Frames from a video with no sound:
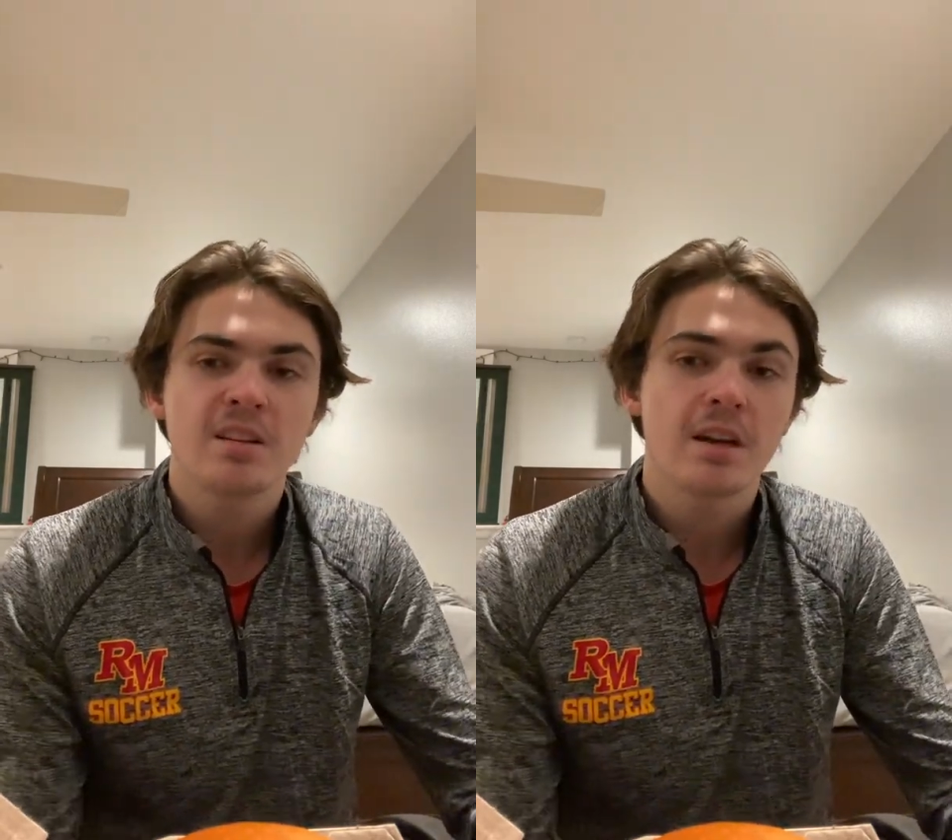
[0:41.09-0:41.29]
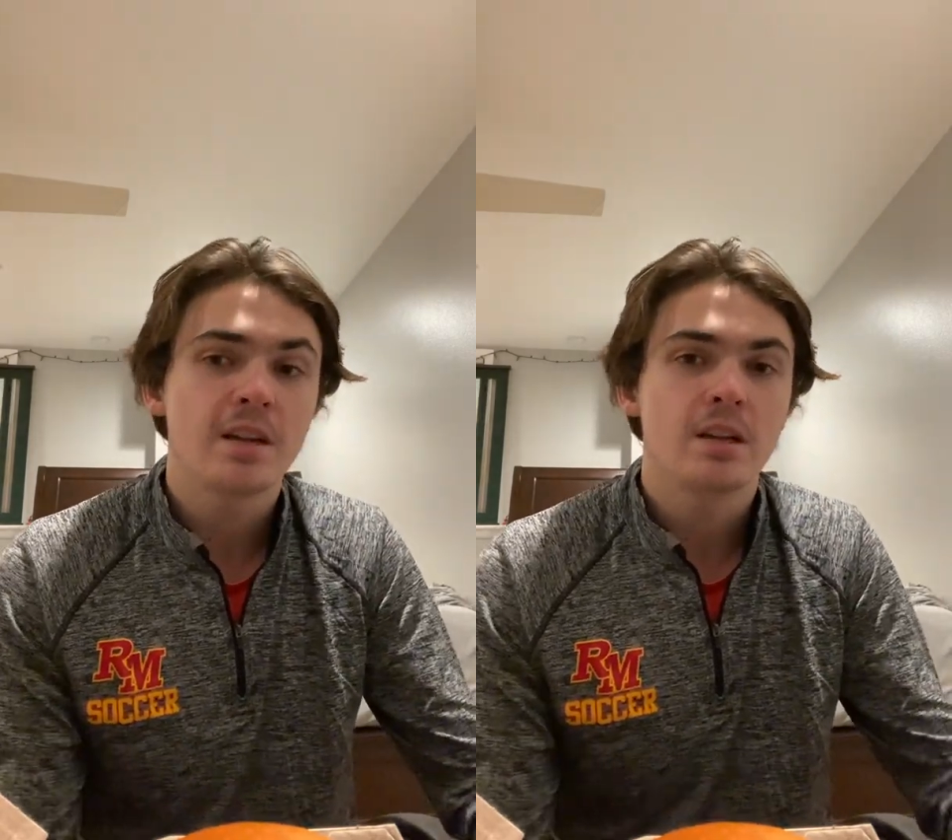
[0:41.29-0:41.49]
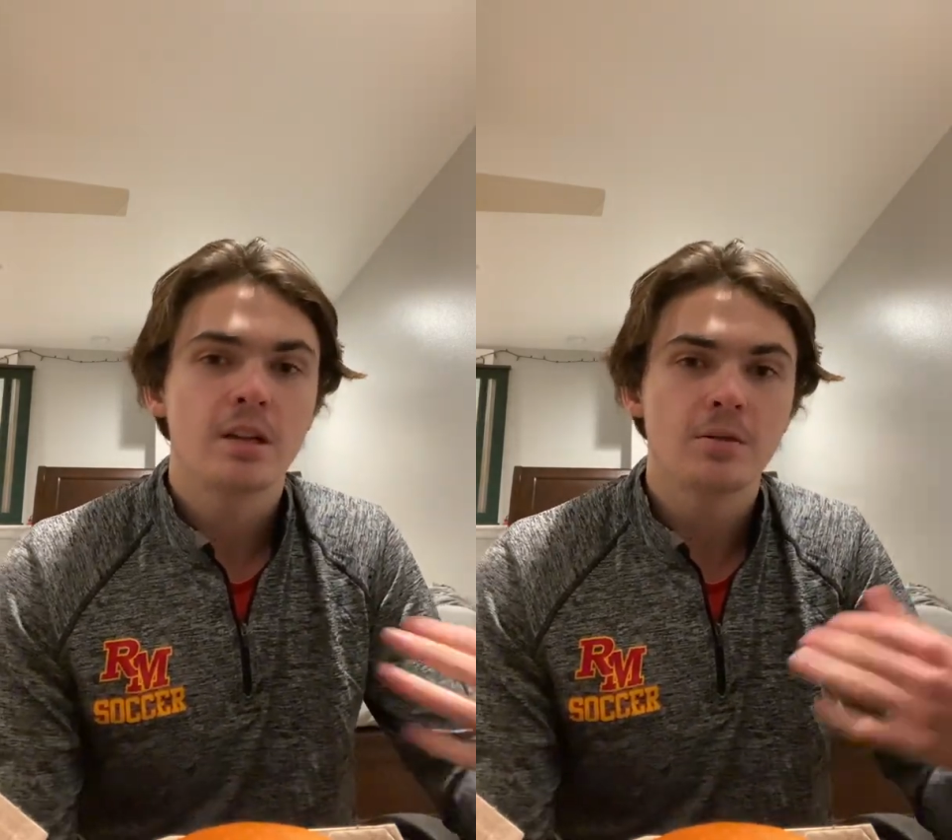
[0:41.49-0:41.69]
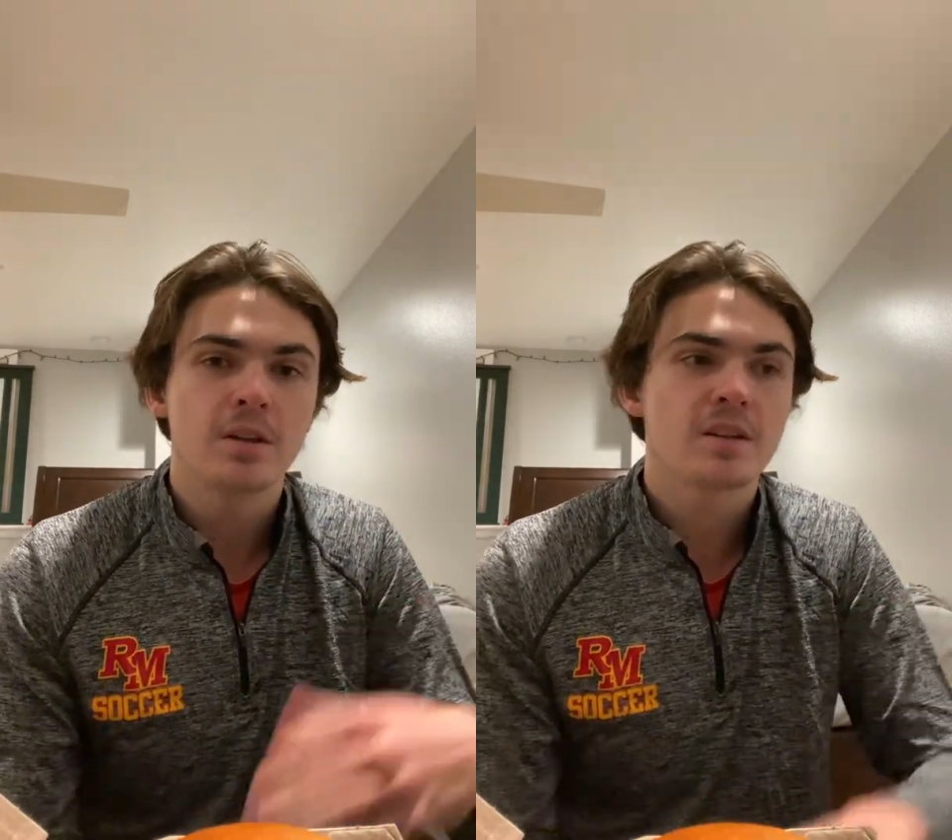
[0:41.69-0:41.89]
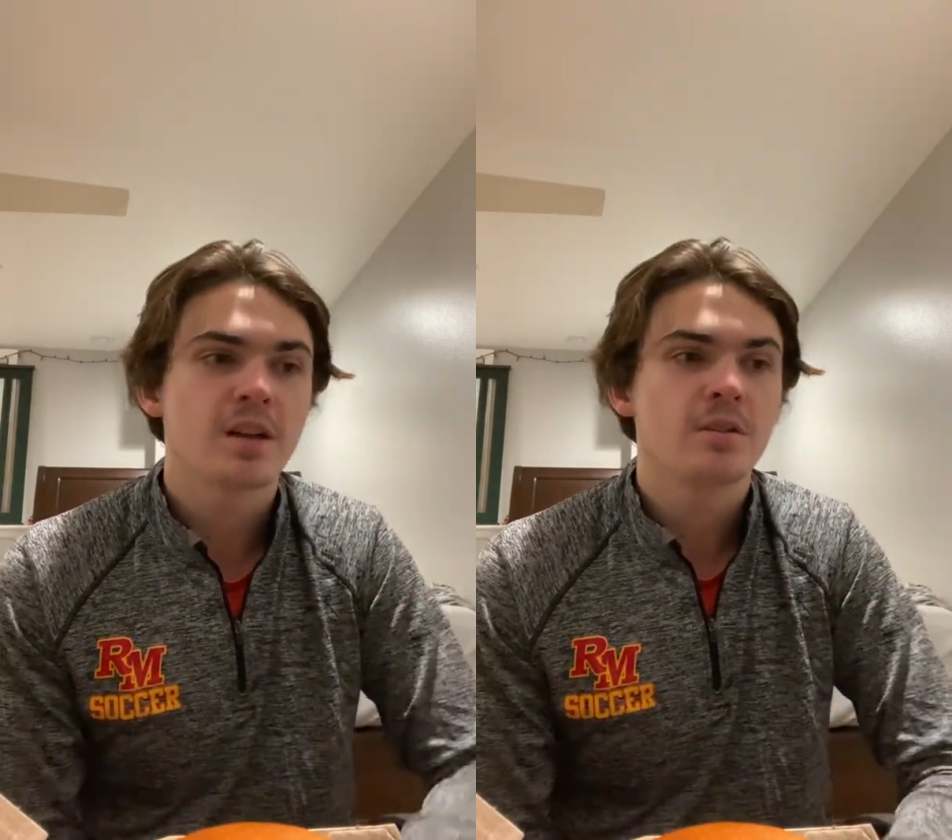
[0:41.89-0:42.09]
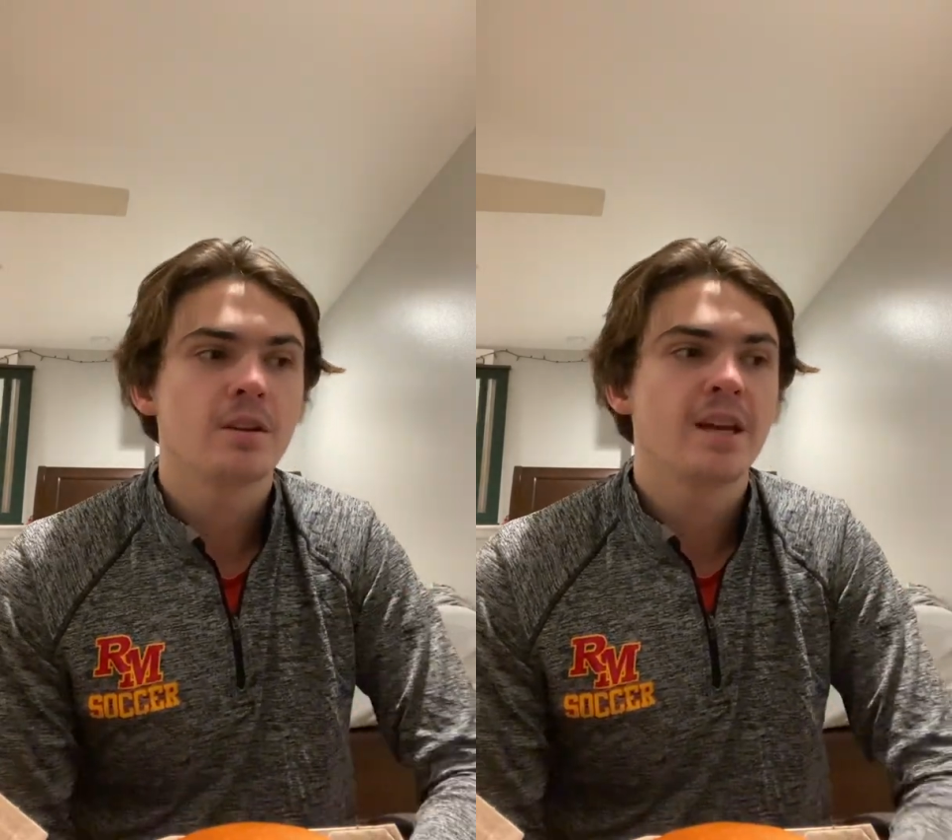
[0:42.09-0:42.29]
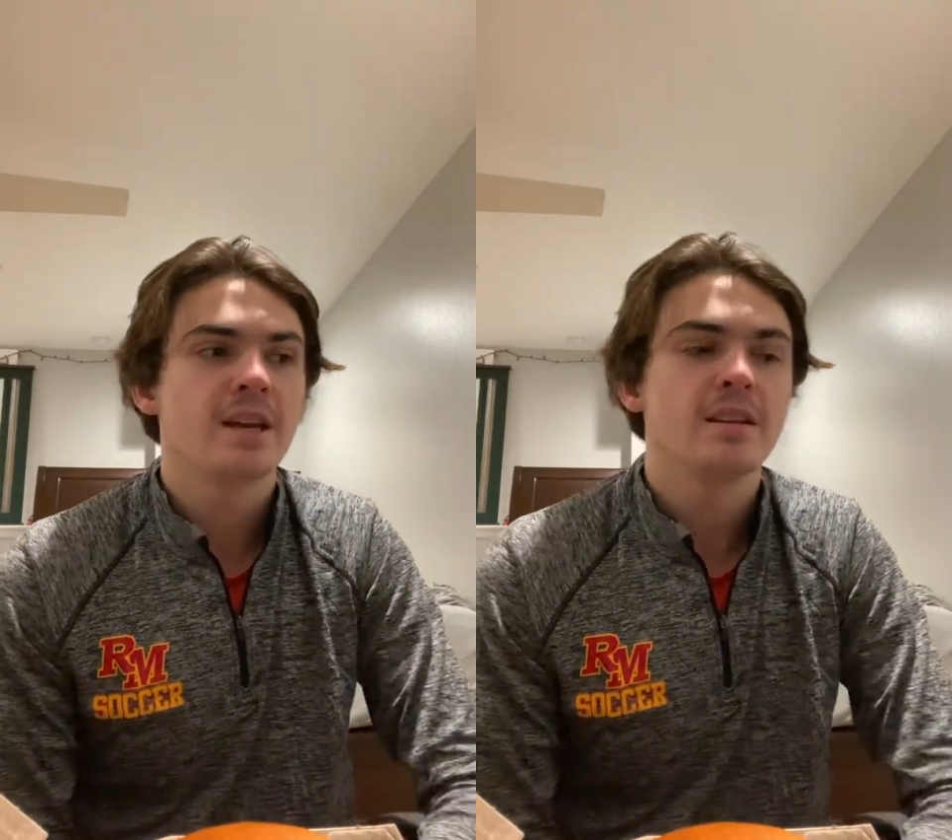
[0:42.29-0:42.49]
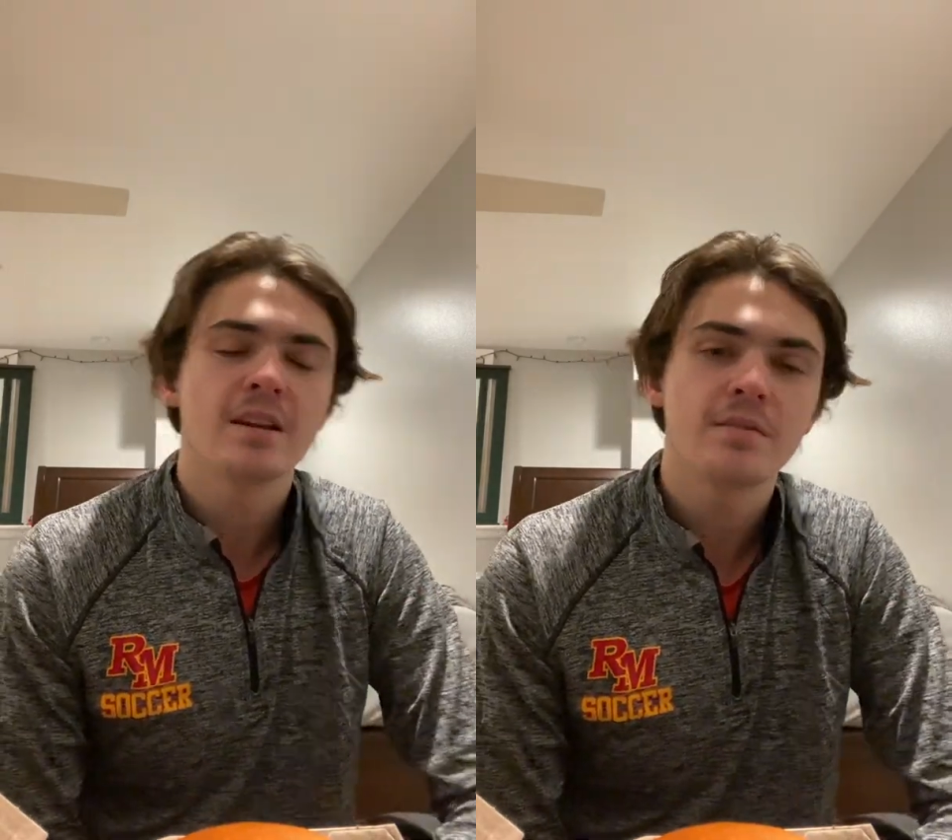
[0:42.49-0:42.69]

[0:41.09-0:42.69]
I didn't know this. I knew they had that